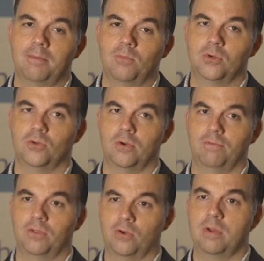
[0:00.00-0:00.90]
were sort
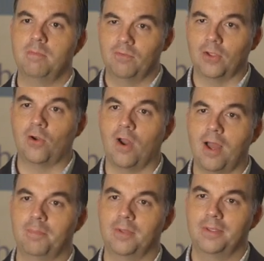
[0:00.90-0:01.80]
of the cream of the
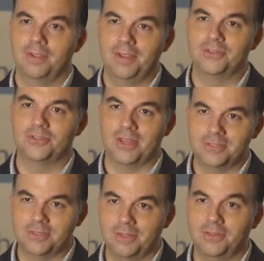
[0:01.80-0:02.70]
crop in
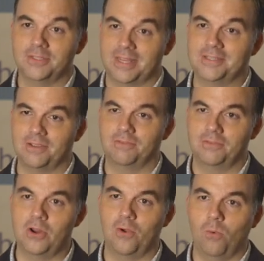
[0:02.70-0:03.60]
the sense of,
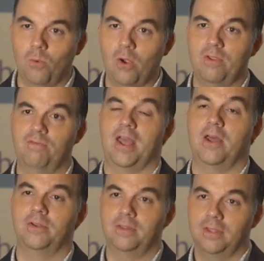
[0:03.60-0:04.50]
you know, what we
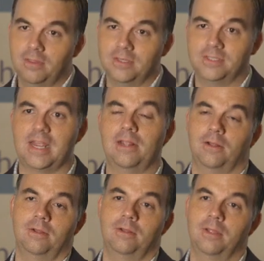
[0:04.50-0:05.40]
found in this
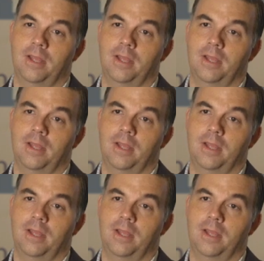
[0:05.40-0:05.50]
cycle